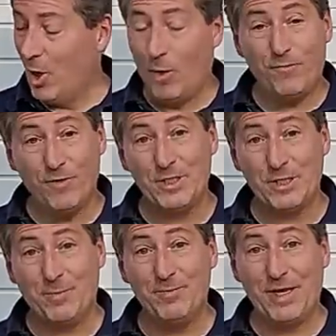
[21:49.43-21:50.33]
Hopefully
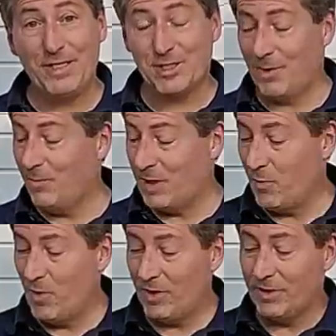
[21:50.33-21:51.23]
someday somebody
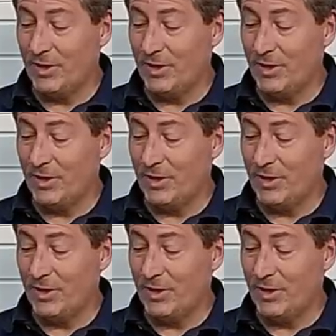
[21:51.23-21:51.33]
will.